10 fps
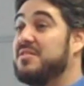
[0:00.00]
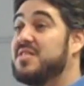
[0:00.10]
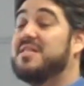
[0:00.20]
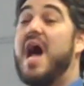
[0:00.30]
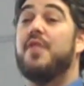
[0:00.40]

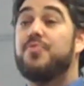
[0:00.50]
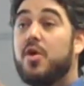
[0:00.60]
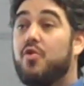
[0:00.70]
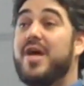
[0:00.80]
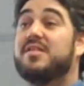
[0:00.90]
understand the
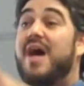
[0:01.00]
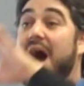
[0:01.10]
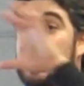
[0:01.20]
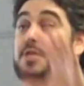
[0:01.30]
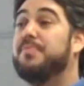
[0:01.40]
greater
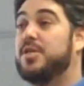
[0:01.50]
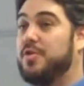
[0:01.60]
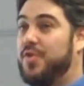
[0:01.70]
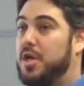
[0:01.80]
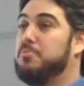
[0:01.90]
aspects
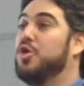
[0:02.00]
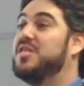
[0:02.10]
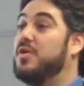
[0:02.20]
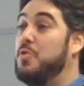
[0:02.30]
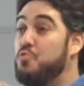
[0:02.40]
of the
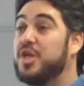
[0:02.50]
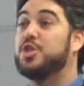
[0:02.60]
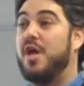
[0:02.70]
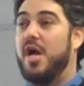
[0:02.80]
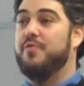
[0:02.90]
community in
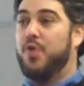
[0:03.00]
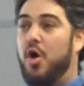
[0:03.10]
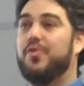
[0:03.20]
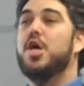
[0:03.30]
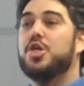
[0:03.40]
which they're
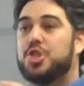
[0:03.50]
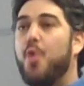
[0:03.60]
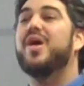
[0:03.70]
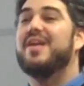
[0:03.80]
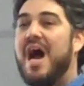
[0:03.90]
involved,
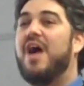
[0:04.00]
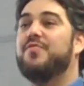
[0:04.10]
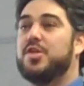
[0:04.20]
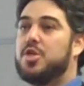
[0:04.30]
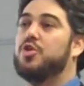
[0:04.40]
so we can
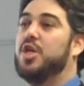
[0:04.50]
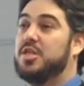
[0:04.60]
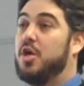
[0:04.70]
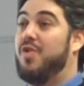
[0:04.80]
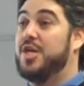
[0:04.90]
have the social
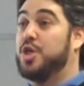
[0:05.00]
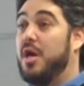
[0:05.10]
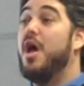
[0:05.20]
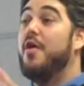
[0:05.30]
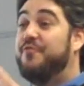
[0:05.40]
integration
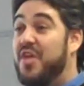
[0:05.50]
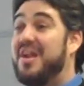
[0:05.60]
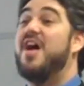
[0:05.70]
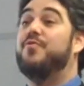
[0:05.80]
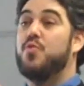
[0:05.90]

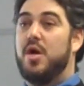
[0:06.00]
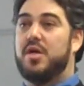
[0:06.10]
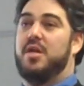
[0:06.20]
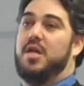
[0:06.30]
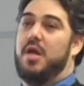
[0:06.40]
that everyone
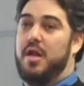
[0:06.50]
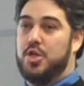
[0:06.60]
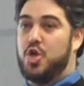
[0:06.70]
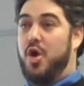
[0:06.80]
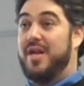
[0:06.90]
can
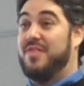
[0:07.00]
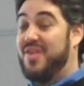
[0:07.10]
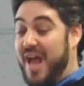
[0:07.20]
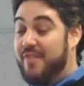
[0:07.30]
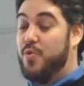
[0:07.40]
enjoy and
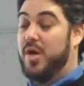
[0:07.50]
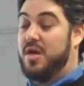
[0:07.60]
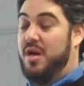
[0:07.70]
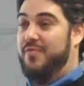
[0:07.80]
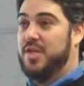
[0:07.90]
that everyone
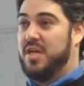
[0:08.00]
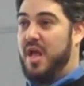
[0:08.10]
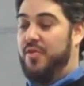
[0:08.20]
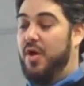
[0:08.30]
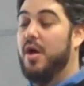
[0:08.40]
can live in
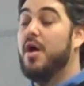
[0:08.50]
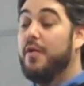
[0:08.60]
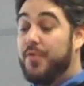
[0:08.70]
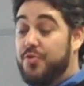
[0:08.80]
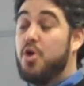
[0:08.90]
together.
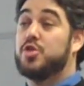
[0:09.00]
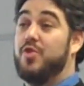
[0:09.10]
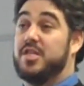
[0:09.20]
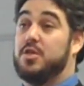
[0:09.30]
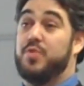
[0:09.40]
For those
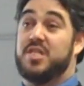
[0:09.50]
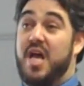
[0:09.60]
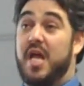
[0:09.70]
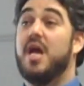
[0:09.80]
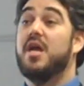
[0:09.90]
reasons we
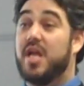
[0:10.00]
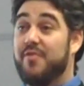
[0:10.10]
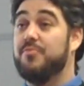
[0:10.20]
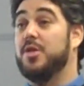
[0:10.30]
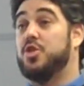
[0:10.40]
say,
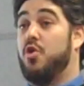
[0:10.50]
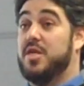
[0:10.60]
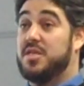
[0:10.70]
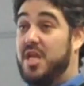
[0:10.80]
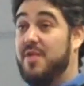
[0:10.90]
give them the
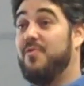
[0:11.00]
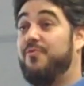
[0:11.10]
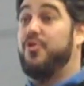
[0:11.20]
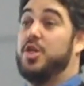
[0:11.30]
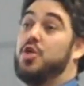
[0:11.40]
choice, give them
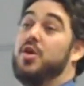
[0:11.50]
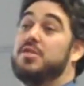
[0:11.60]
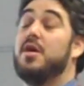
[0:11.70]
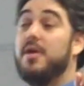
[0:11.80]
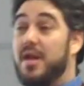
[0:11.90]
free
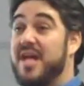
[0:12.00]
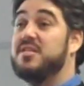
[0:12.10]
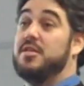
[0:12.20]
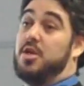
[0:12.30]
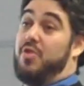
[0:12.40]
choice,
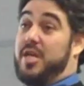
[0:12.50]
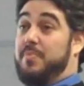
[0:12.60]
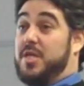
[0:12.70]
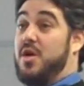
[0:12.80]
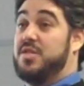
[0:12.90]
let's integrate
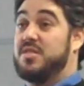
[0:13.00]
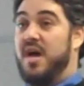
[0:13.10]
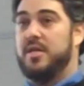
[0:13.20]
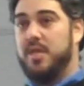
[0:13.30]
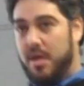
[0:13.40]
them into our
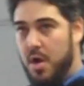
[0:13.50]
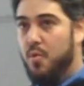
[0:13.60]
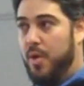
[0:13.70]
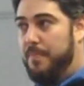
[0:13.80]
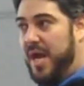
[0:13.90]
society.
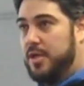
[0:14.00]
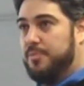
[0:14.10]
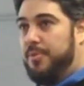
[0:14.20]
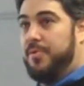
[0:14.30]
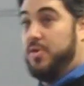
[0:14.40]
We beg to
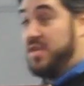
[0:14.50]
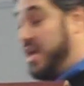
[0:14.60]
propose.